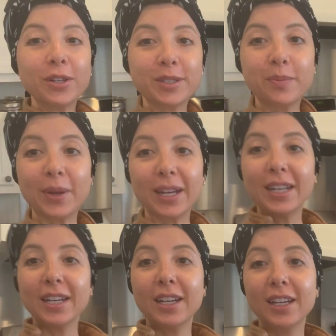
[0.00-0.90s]
it's
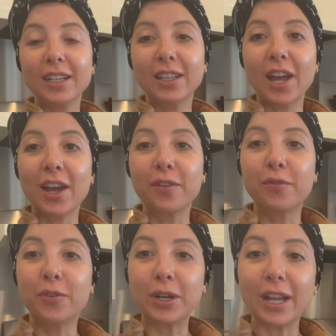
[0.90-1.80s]
been like
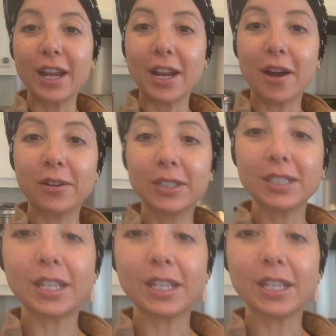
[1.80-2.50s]
48 hours